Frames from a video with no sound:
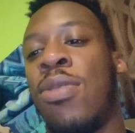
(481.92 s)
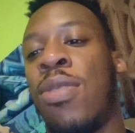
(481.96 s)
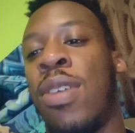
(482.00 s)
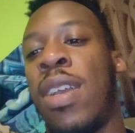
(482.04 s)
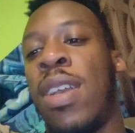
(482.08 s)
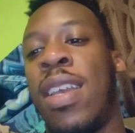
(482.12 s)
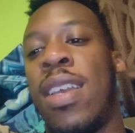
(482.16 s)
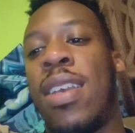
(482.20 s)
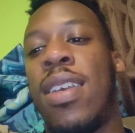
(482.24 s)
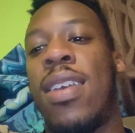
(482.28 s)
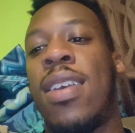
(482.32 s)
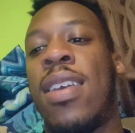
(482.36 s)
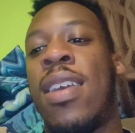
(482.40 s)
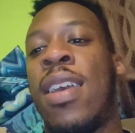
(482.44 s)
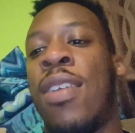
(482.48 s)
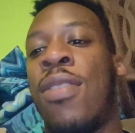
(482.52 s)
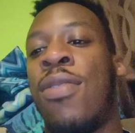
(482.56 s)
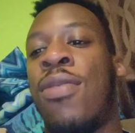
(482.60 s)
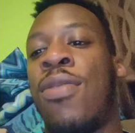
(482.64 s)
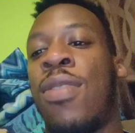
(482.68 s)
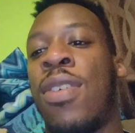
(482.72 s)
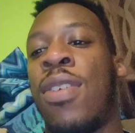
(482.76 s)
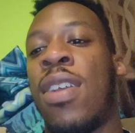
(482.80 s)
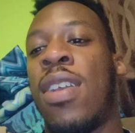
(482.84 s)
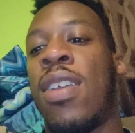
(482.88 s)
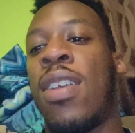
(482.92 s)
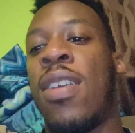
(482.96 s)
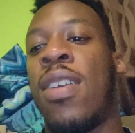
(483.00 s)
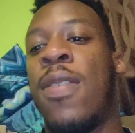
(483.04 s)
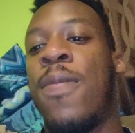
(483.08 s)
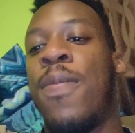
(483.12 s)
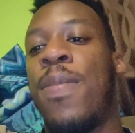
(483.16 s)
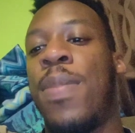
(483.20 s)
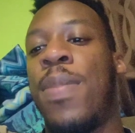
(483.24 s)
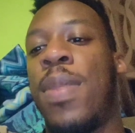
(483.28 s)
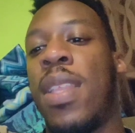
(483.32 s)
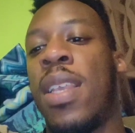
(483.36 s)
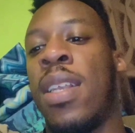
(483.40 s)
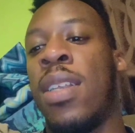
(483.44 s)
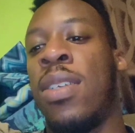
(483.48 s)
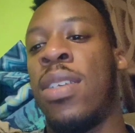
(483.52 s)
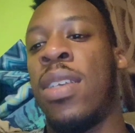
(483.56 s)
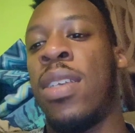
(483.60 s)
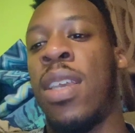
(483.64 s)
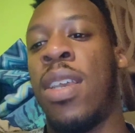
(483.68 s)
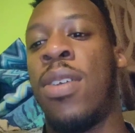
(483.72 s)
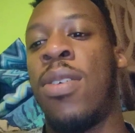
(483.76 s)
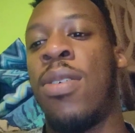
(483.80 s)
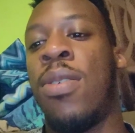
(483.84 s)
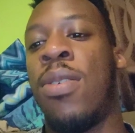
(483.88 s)
Drake, Kendrick,
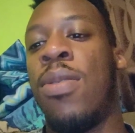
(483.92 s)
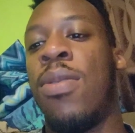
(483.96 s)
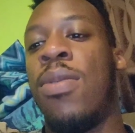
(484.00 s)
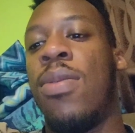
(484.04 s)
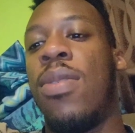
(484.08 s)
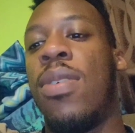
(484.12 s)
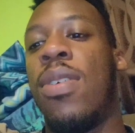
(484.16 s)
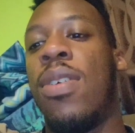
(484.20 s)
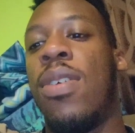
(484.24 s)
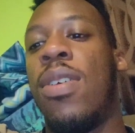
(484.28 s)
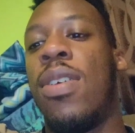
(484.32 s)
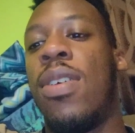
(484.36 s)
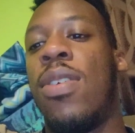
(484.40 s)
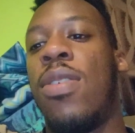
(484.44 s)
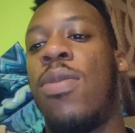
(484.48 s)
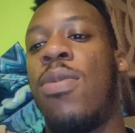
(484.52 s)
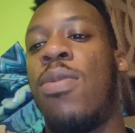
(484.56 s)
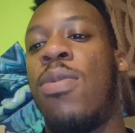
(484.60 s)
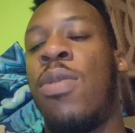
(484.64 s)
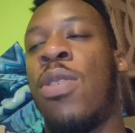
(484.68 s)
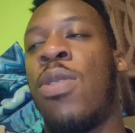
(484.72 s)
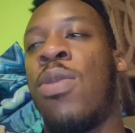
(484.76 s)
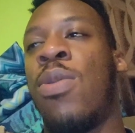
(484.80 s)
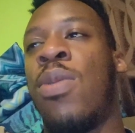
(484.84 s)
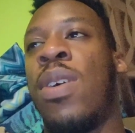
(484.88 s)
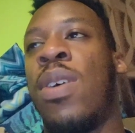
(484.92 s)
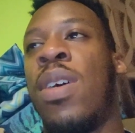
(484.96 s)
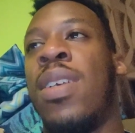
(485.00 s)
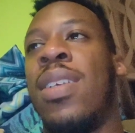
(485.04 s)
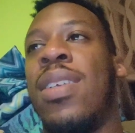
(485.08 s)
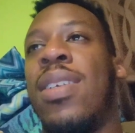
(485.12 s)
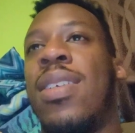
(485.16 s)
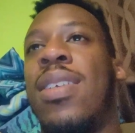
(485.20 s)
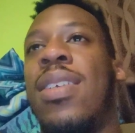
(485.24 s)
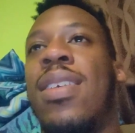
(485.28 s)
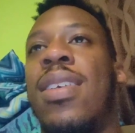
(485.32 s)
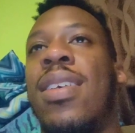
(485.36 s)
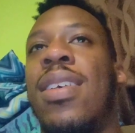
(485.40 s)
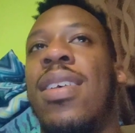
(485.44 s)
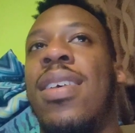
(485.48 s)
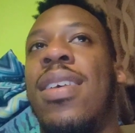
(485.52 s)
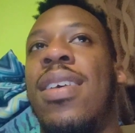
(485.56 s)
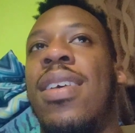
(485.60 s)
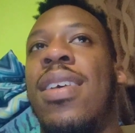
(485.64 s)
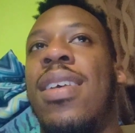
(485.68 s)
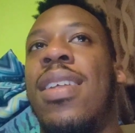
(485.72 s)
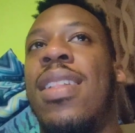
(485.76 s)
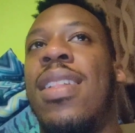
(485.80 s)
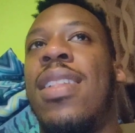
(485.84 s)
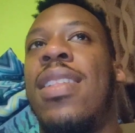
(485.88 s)
and J. Cole, which was
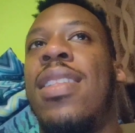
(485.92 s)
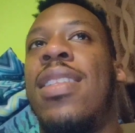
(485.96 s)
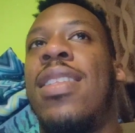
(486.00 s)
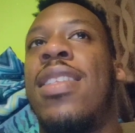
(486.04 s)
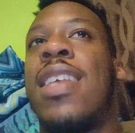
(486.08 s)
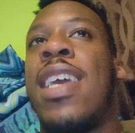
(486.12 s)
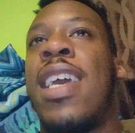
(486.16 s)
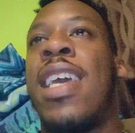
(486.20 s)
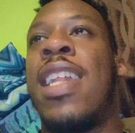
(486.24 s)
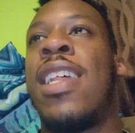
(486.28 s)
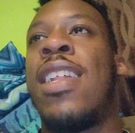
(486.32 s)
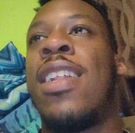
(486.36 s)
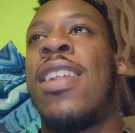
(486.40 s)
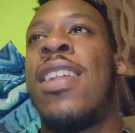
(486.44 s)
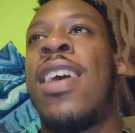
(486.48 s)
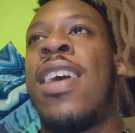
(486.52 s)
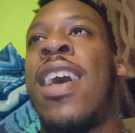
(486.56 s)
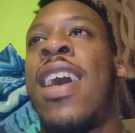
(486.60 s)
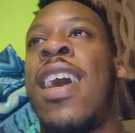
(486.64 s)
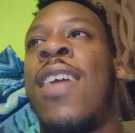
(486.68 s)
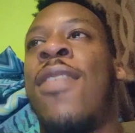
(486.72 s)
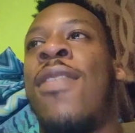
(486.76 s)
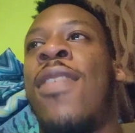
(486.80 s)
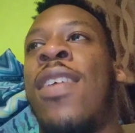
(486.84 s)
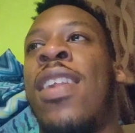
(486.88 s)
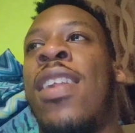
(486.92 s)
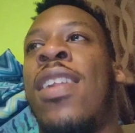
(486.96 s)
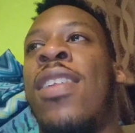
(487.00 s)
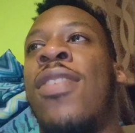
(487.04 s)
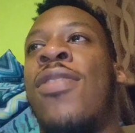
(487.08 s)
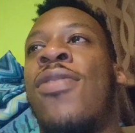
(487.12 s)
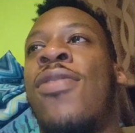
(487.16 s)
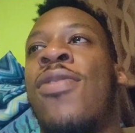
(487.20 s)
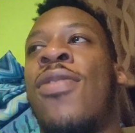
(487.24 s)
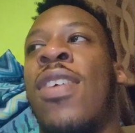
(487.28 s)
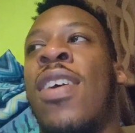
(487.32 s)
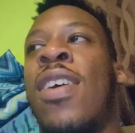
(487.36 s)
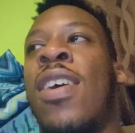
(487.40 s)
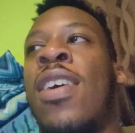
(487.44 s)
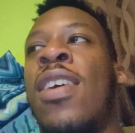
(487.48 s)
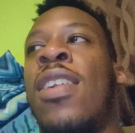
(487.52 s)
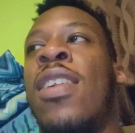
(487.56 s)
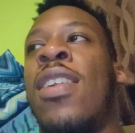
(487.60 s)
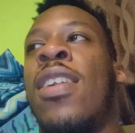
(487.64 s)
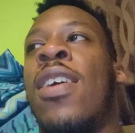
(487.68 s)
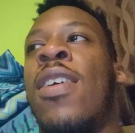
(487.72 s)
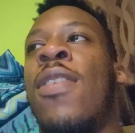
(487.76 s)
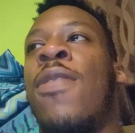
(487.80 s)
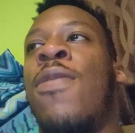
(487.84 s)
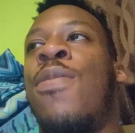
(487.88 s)
they didn't have a
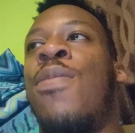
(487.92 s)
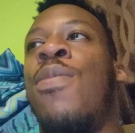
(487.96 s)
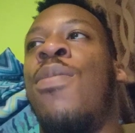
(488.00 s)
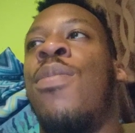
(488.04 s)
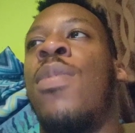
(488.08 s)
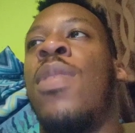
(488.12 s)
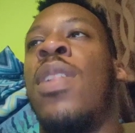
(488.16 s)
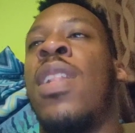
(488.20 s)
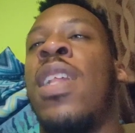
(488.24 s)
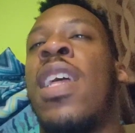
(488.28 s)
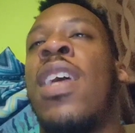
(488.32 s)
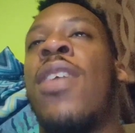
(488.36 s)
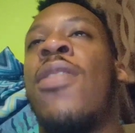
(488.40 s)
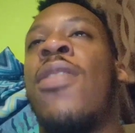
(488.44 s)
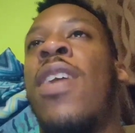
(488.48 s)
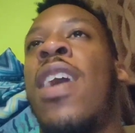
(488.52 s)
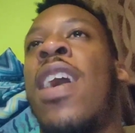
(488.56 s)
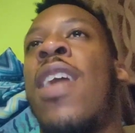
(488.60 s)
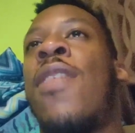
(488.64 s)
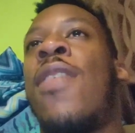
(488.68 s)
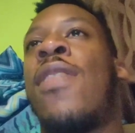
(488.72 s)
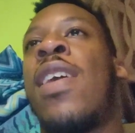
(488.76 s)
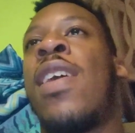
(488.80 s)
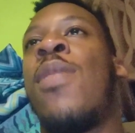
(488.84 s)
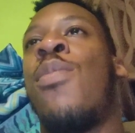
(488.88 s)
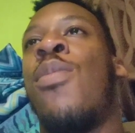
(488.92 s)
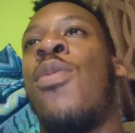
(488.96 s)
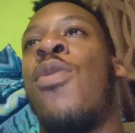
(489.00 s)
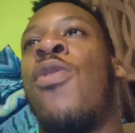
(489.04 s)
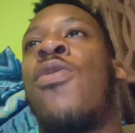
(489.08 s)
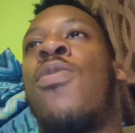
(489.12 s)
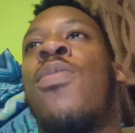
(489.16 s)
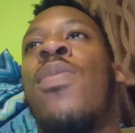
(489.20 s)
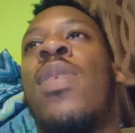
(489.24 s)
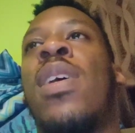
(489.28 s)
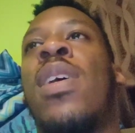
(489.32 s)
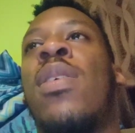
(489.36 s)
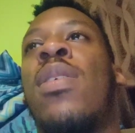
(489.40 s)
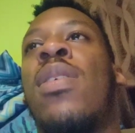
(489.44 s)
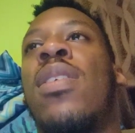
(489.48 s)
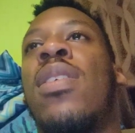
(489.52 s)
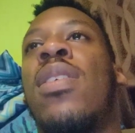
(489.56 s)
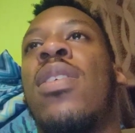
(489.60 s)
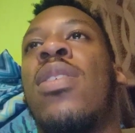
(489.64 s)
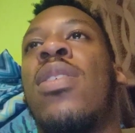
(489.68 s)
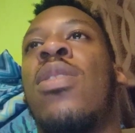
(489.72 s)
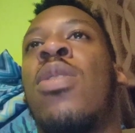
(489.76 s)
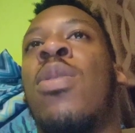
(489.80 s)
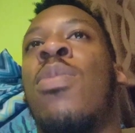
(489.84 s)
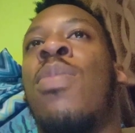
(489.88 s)
strong enough, they didn't have a
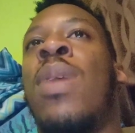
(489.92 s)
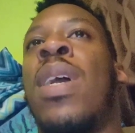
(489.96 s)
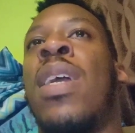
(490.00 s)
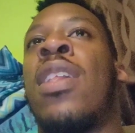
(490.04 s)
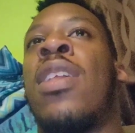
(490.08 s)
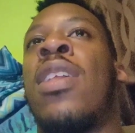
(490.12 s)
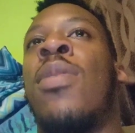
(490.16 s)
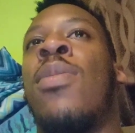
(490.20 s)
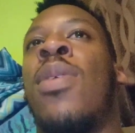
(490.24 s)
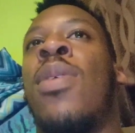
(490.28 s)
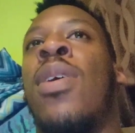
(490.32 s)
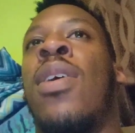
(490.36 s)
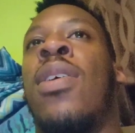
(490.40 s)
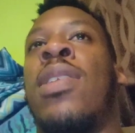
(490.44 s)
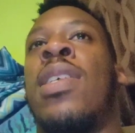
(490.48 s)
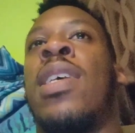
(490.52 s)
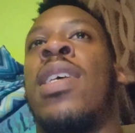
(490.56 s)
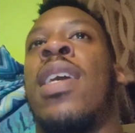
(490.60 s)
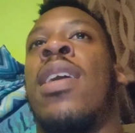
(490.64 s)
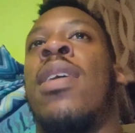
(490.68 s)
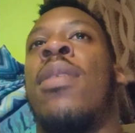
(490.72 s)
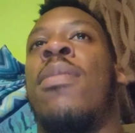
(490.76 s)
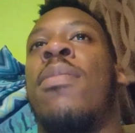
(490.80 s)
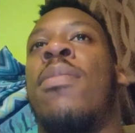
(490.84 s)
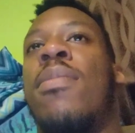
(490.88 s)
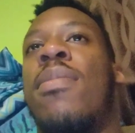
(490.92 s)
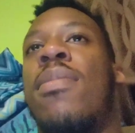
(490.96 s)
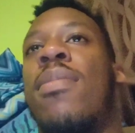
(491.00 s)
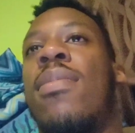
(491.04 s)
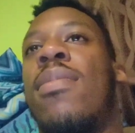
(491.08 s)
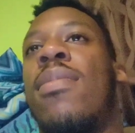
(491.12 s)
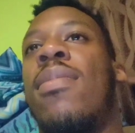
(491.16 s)
movement to make them all time.